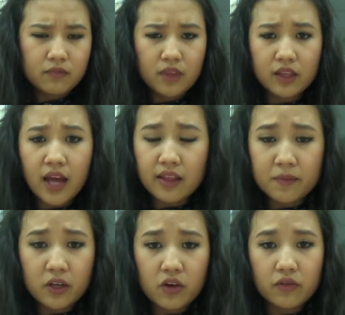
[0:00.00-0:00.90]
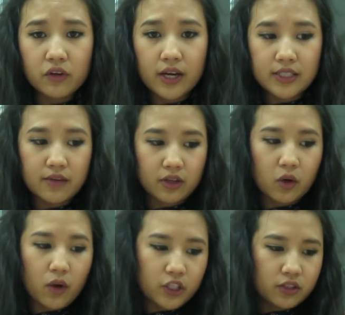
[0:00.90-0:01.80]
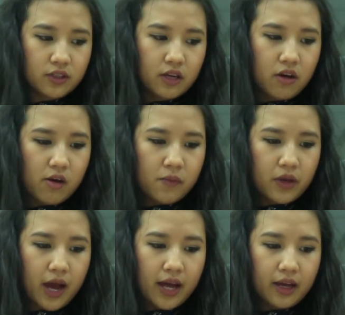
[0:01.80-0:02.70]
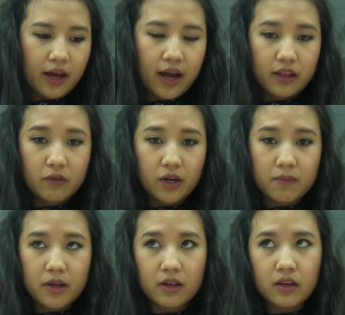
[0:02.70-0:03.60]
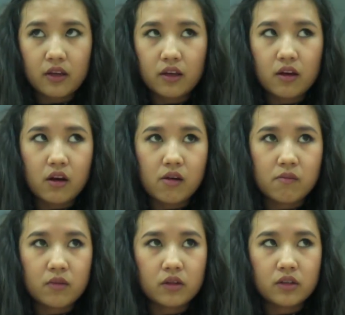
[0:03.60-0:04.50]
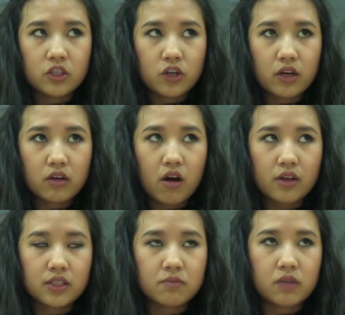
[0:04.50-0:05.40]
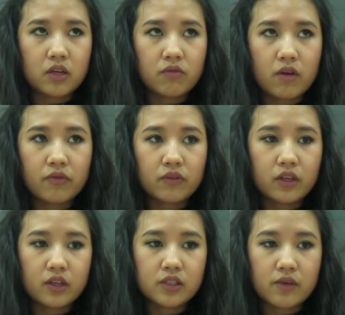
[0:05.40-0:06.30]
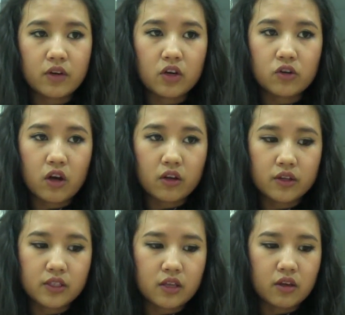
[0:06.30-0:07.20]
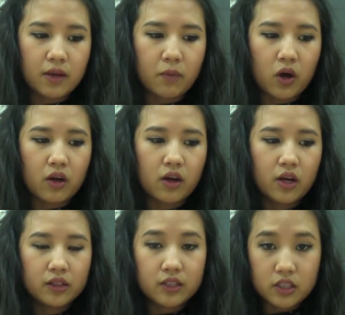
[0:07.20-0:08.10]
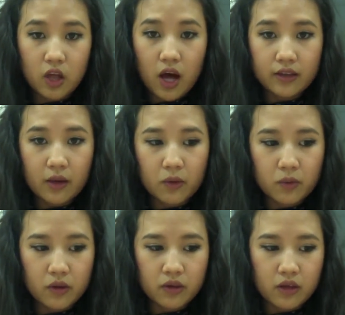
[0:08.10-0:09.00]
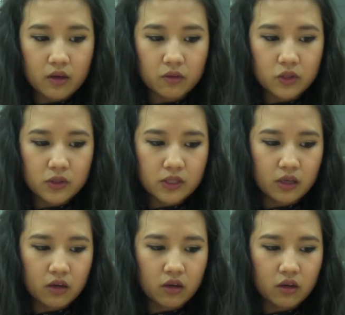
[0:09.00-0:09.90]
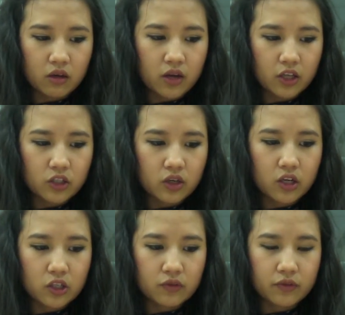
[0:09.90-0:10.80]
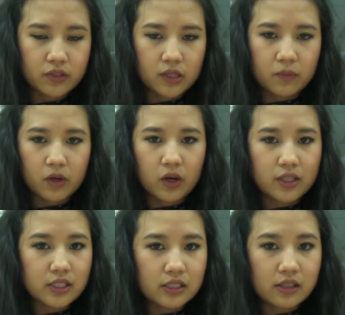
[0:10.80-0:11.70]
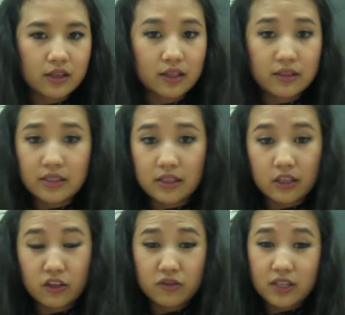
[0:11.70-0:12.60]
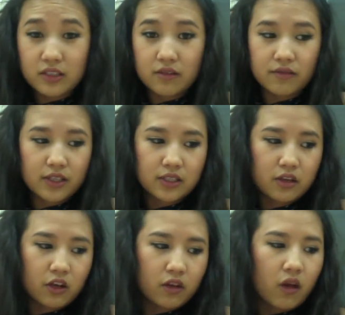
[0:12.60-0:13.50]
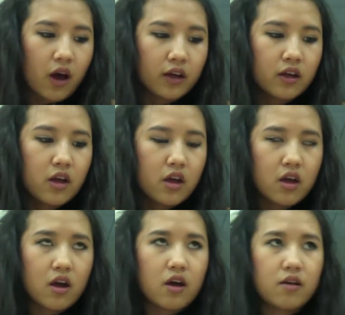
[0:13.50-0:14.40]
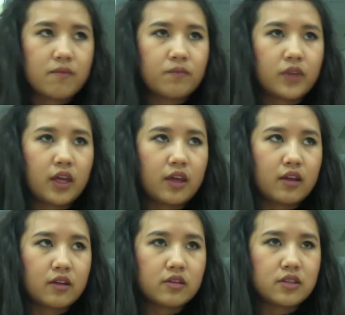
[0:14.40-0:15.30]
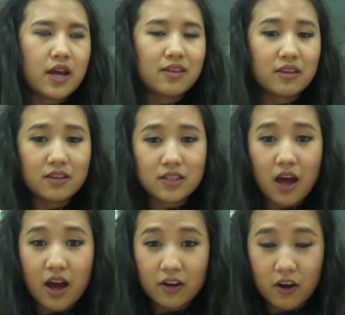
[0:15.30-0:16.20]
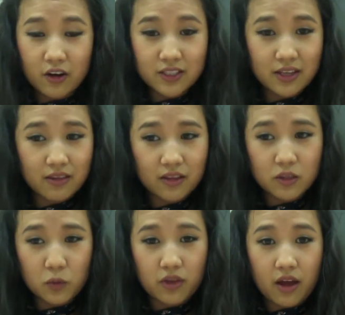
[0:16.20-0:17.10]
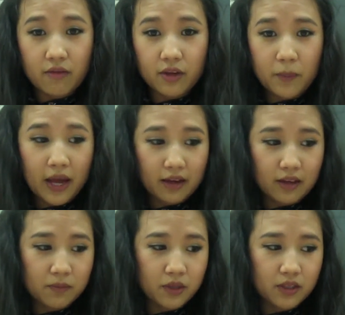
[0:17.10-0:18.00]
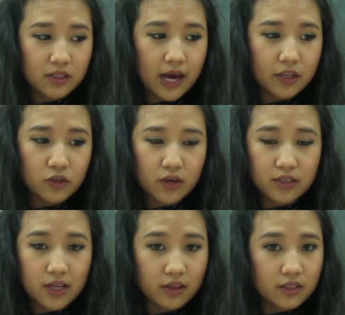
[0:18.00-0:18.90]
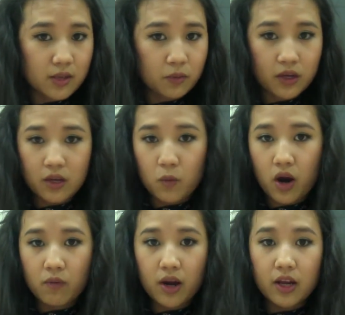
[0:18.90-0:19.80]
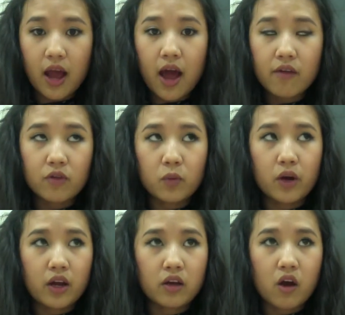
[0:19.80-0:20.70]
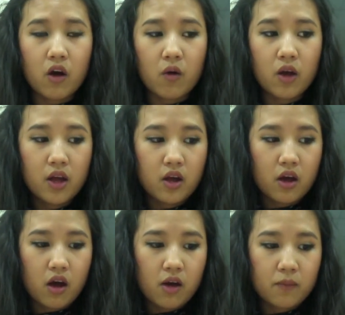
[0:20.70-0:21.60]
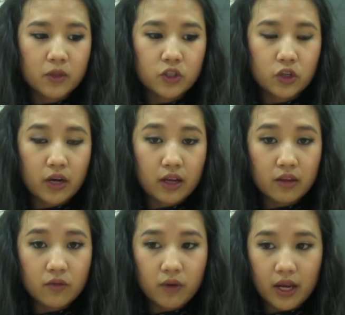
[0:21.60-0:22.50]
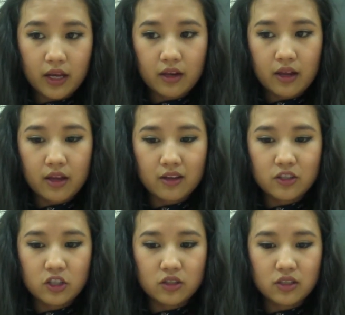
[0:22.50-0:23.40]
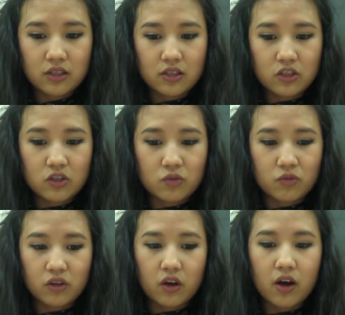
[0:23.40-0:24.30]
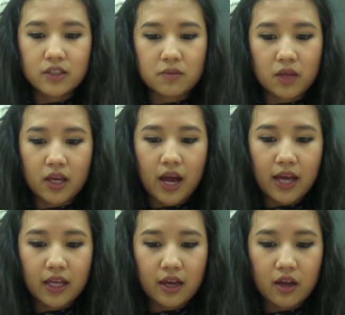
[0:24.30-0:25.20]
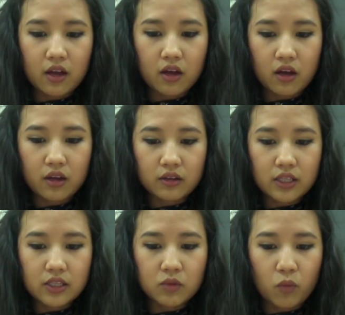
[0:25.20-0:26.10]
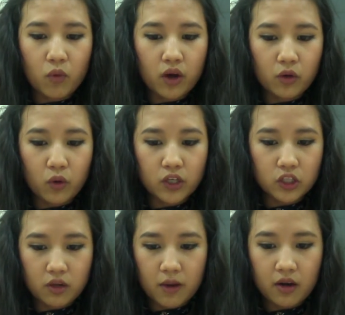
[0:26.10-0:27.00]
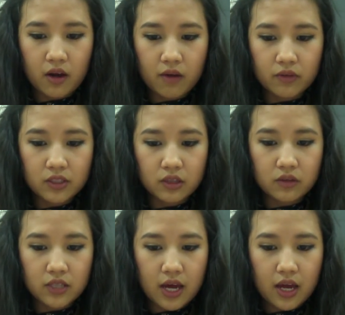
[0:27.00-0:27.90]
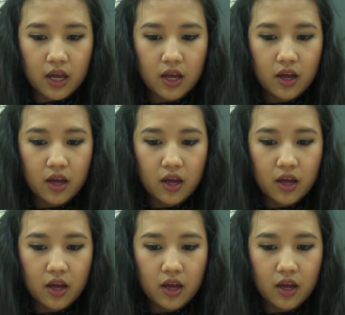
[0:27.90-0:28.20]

yeah, let me know if you guys have any questions at all, but I highly recommend it. The Strida cost me roughly $700, and then I bought this lock that went with it, which is like an extra $150, but honestly, like in the city, you need to invest in a good lock. And I think honestly, I think it's worth every penny, because I do not take the subway anymore. I ride it everywhere I go. It's great in the rain, and it's just really awesome. Like, I get at least one question about it every single day.